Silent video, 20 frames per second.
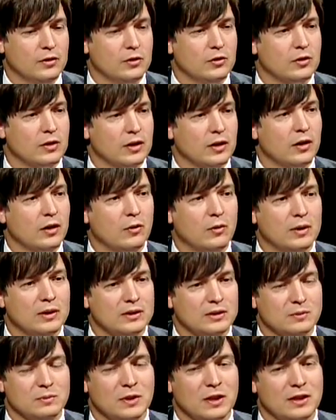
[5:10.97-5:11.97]
You can
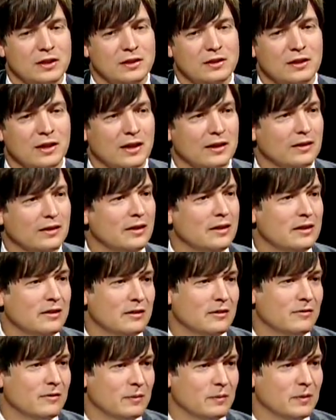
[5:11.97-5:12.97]
always obtain that
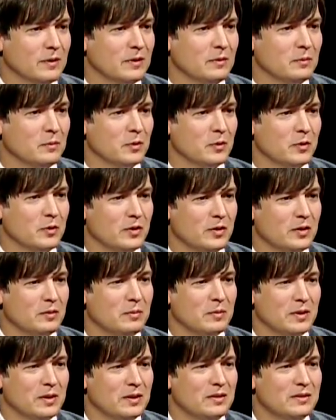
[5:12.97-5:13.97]
later from the
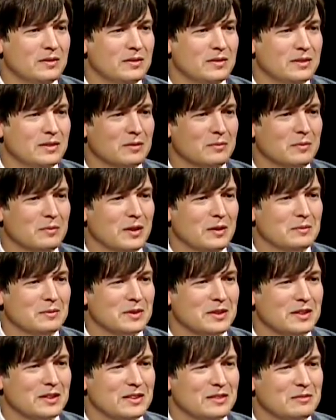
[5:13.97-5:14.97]
employer, but
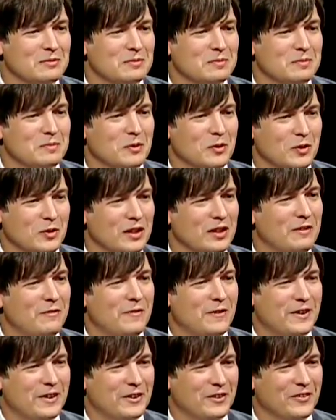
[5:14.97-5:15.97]
sometimes that's more
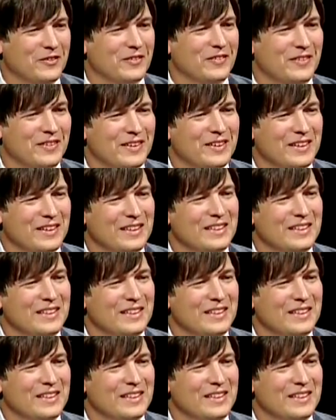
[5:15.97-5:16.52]
difficult.